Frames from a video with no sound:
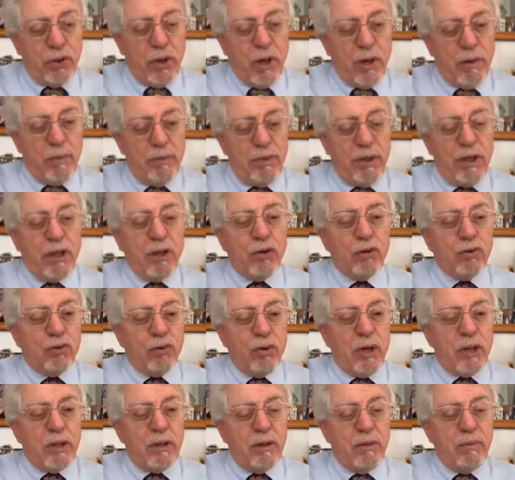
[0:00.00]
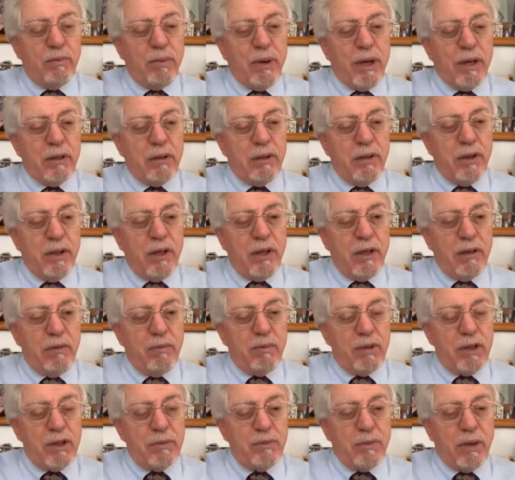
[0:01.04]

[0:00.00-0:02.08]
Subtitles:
are being threatened by their enemies,